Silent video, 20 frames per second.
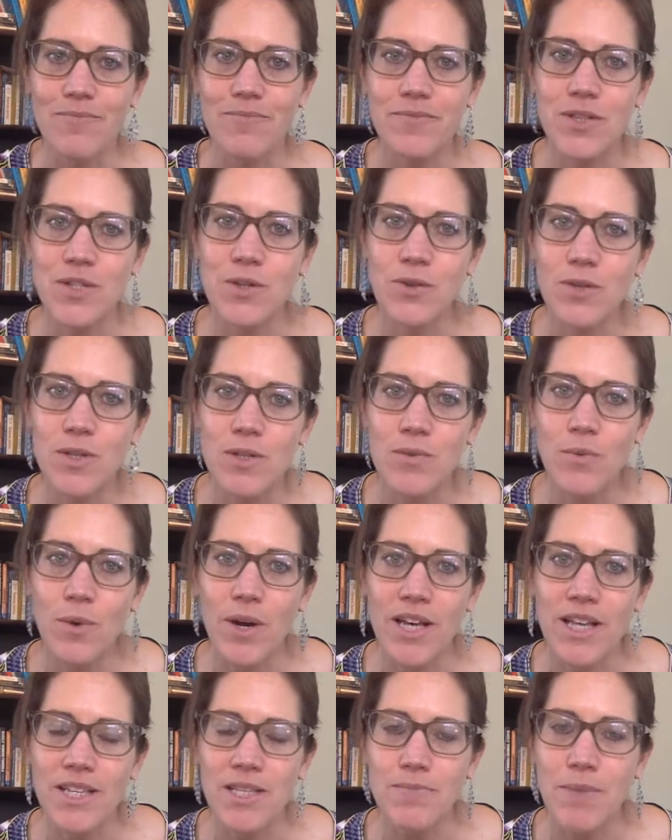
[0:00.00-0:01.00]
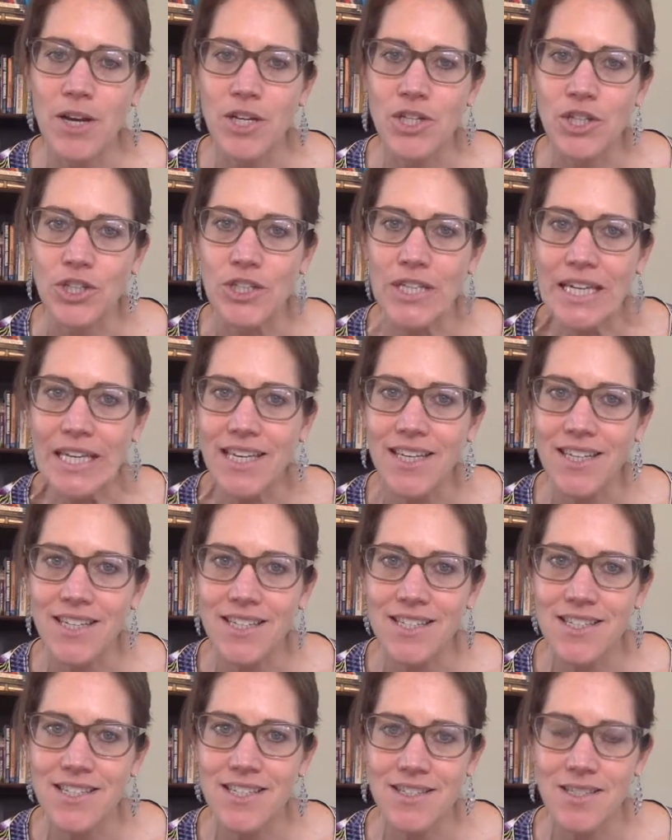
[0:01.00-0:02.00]
students with special
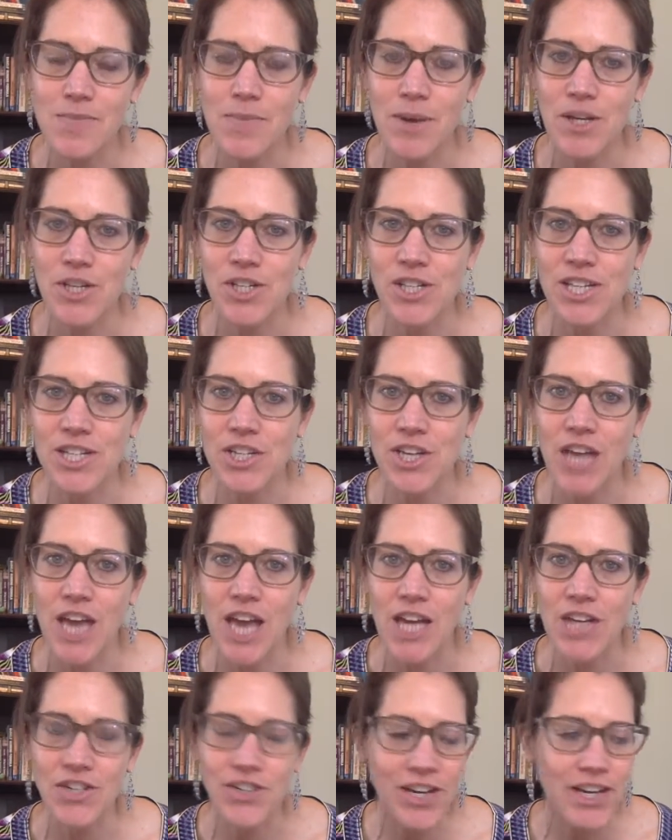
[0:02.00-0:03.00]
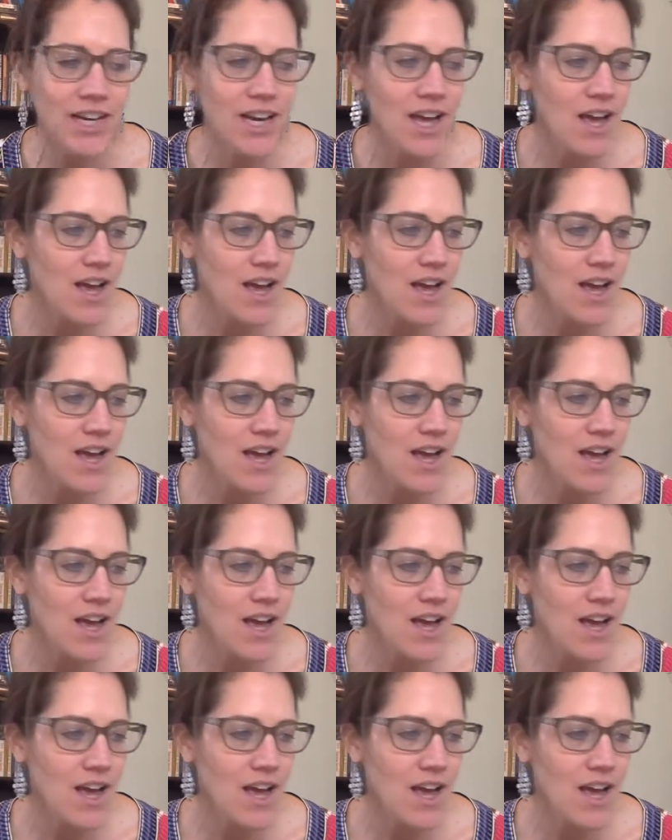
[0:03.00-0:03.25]
needs and special education.